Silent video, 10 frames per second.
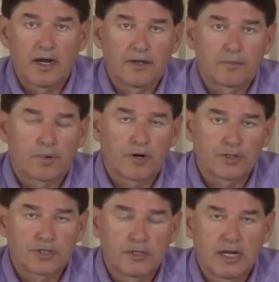another
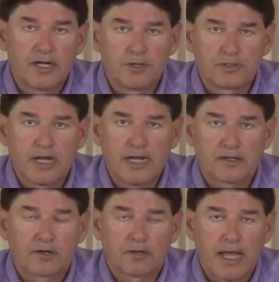person and you
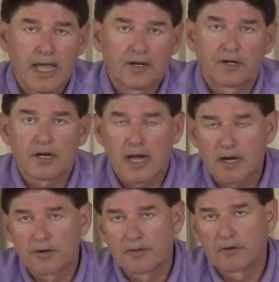take their land or
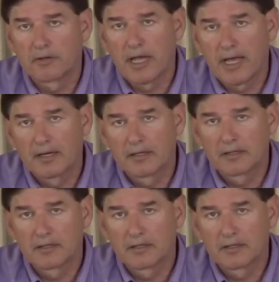conquer their land.